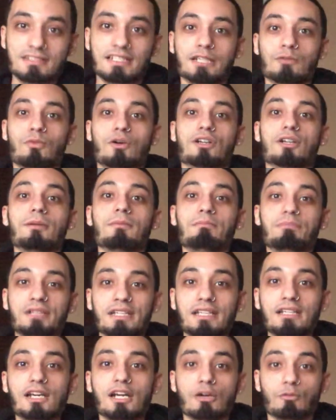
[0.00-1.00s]
they want to
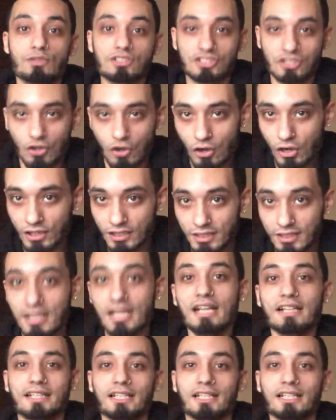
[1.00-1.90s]
be retarded